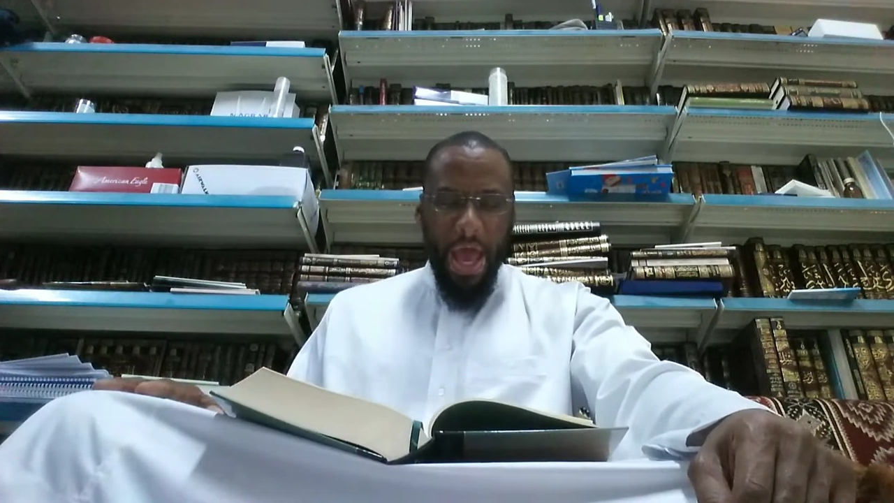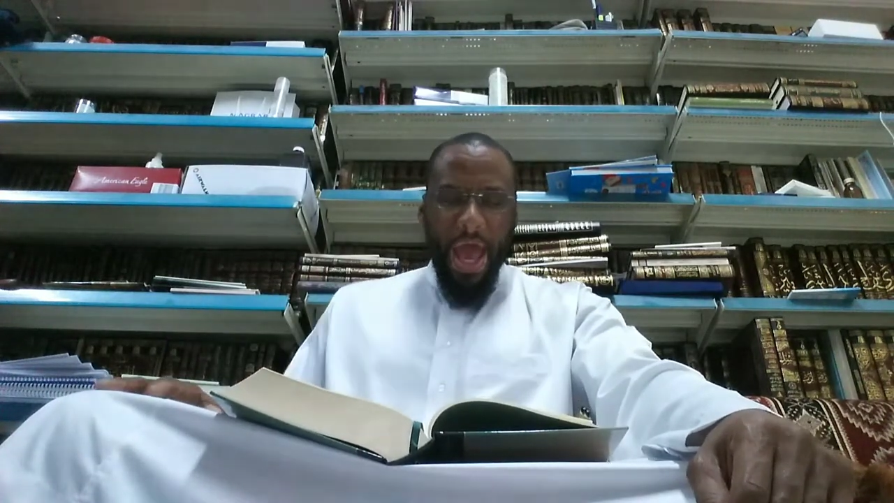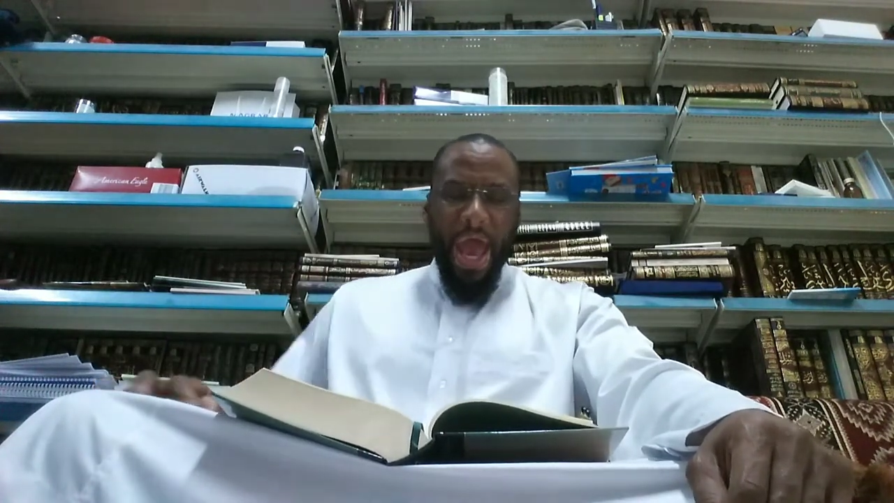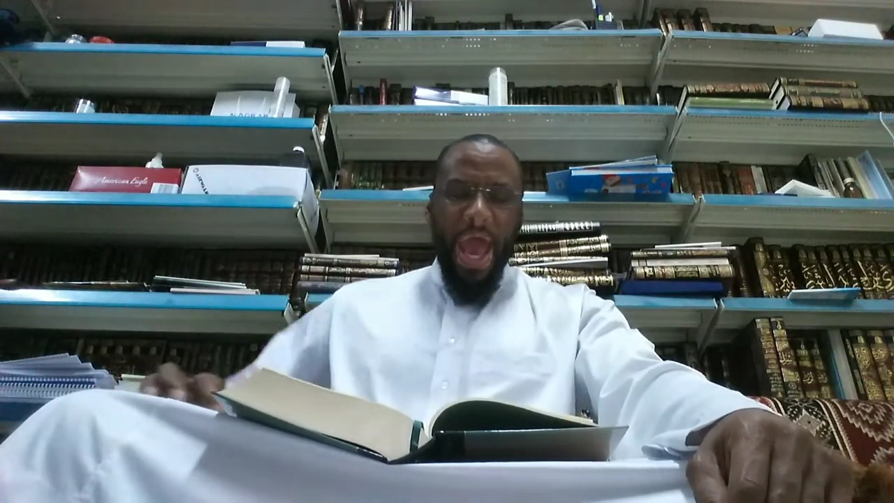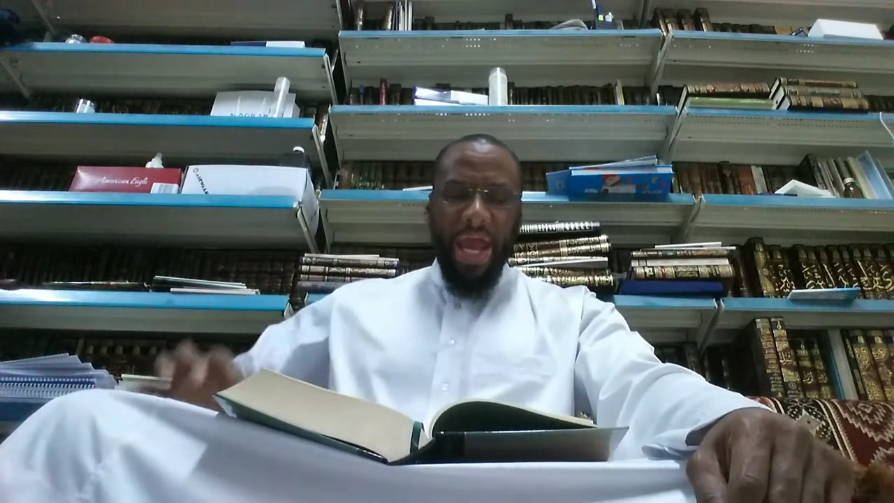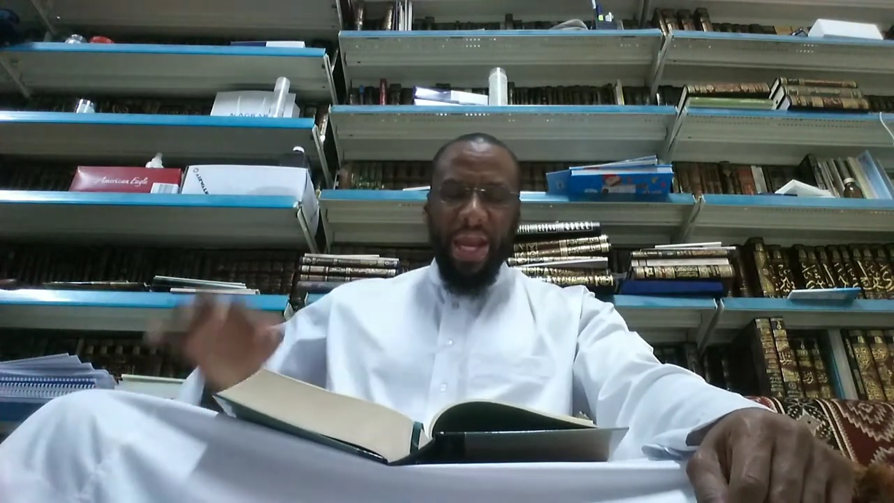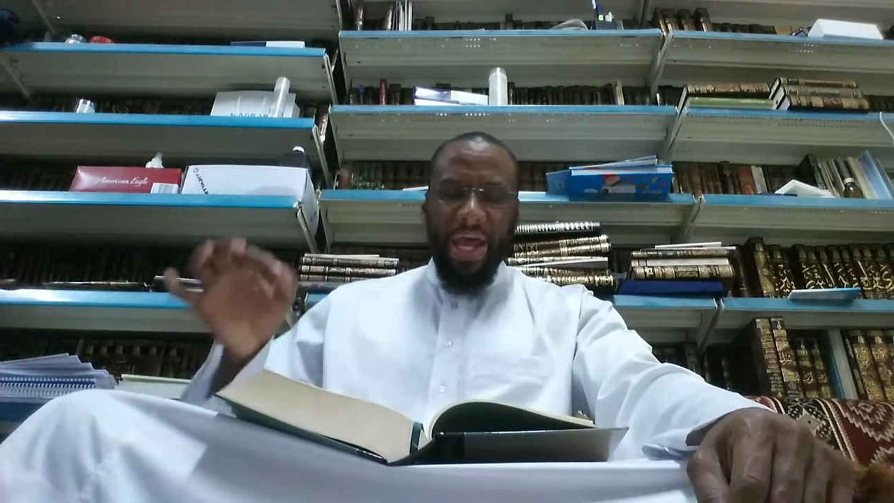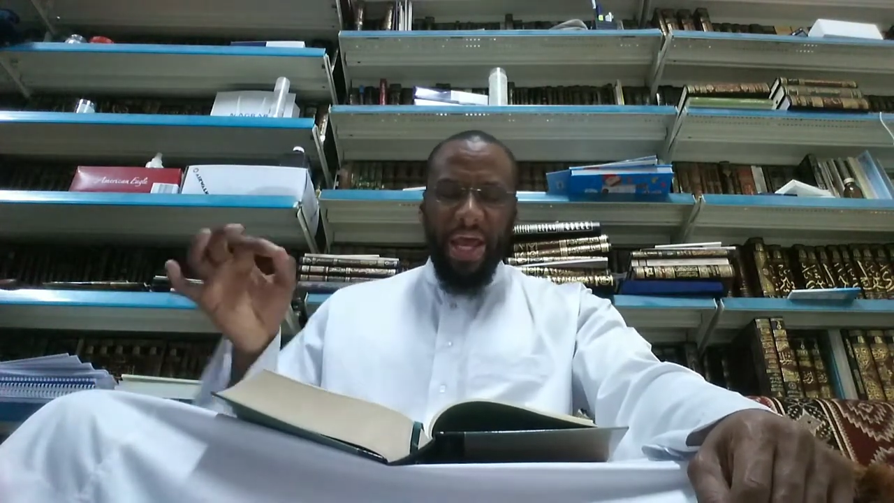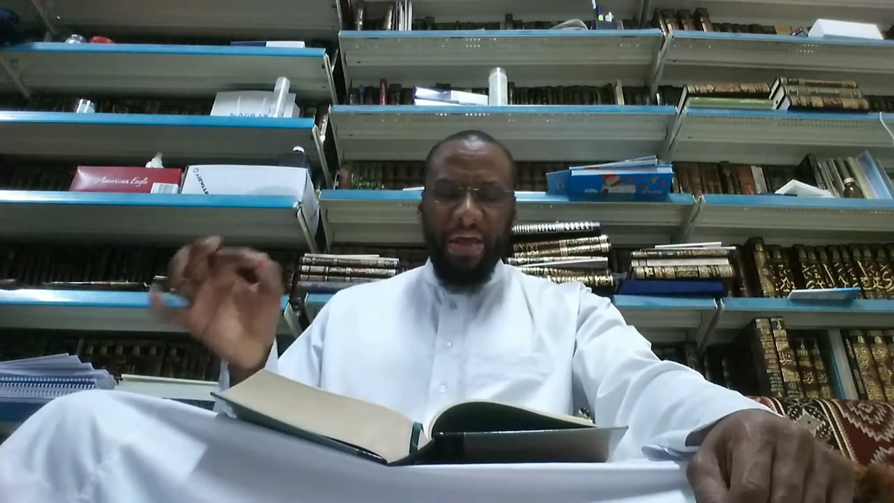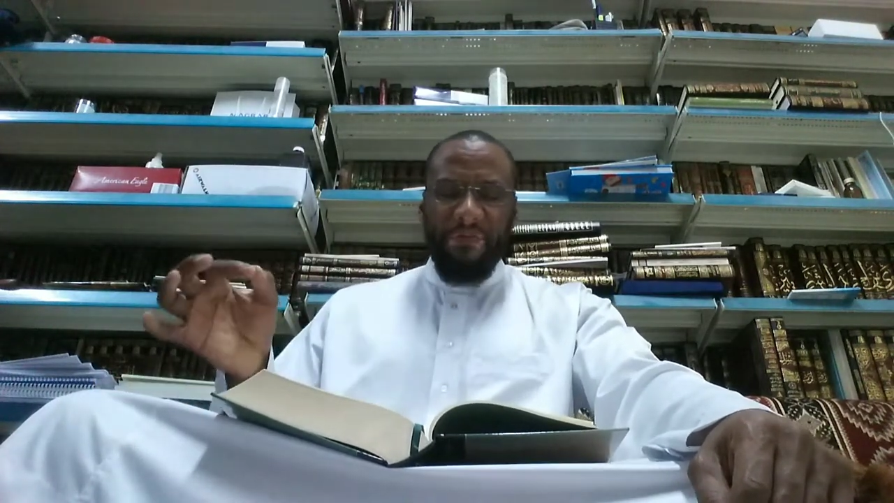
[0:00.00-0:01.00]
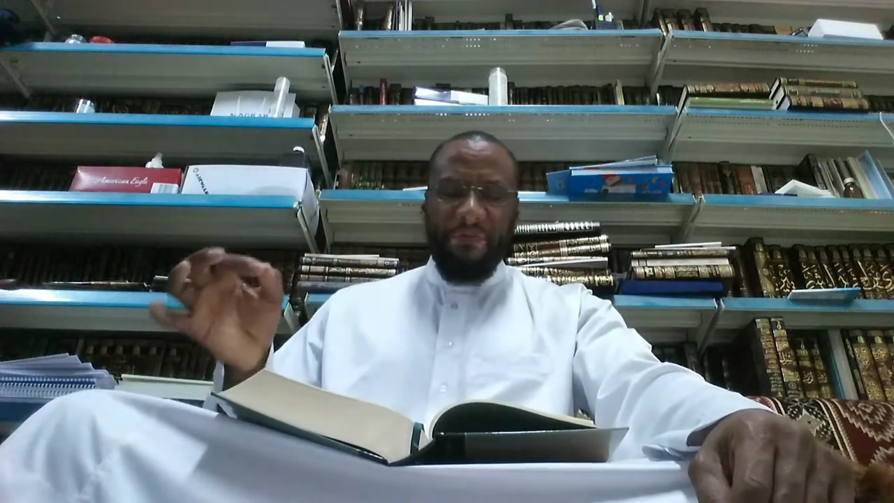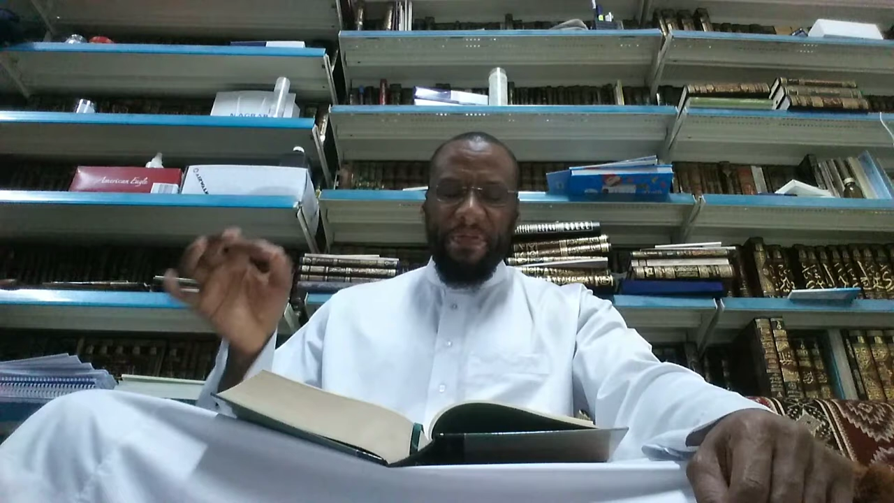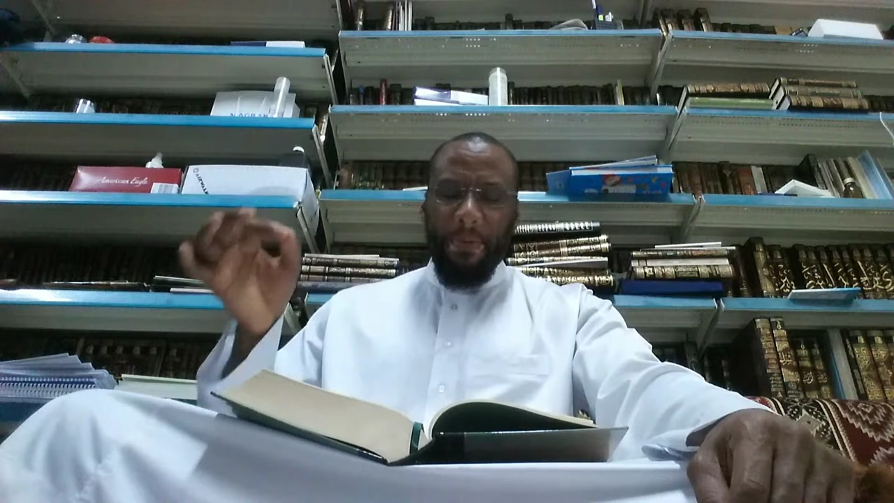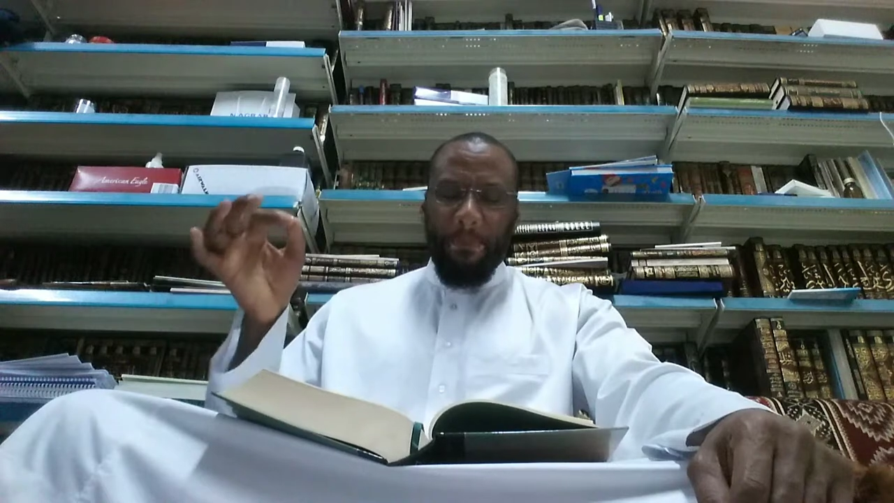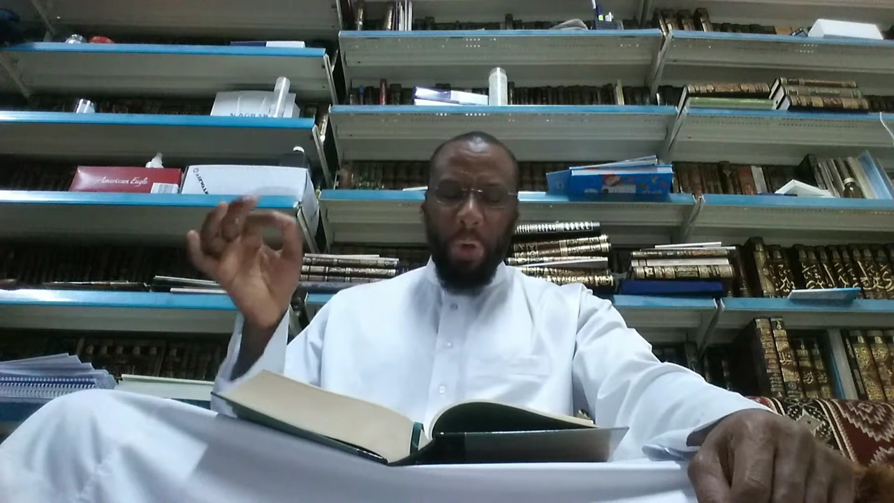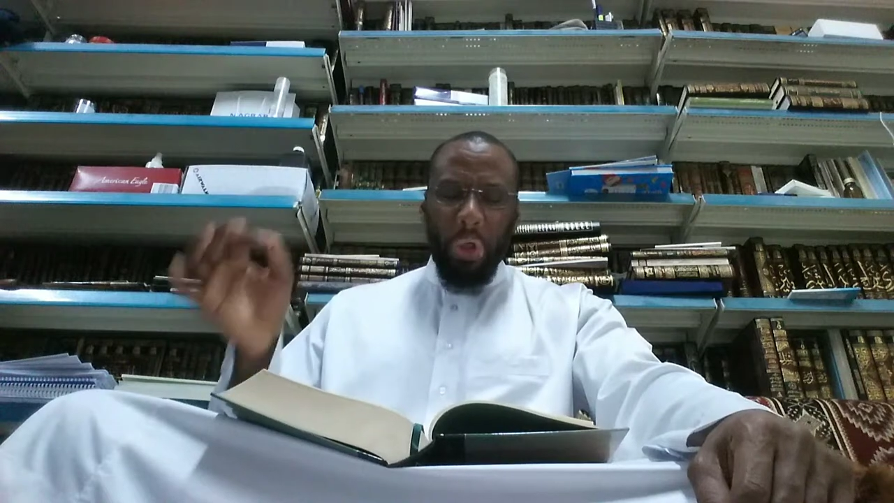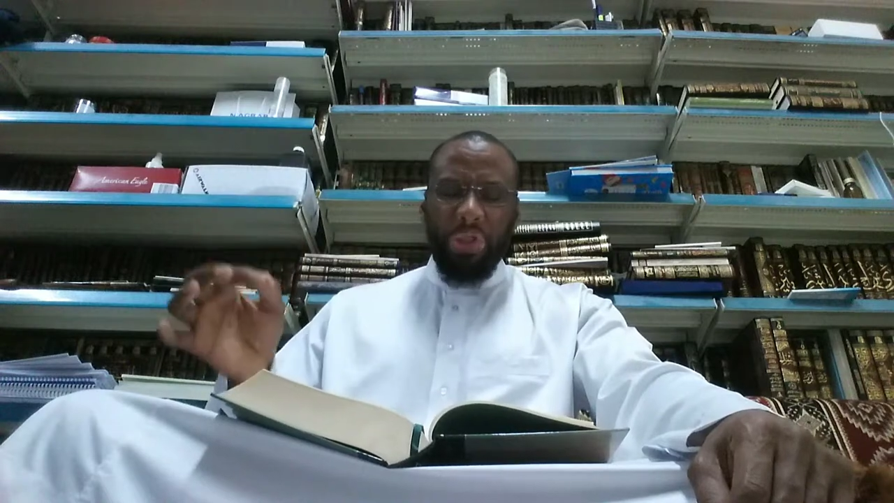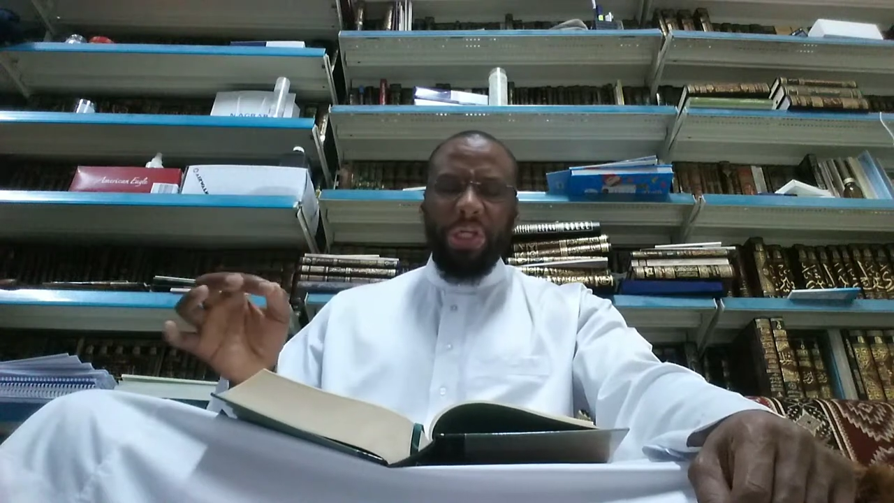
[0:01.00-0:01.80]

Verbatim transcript: And if the person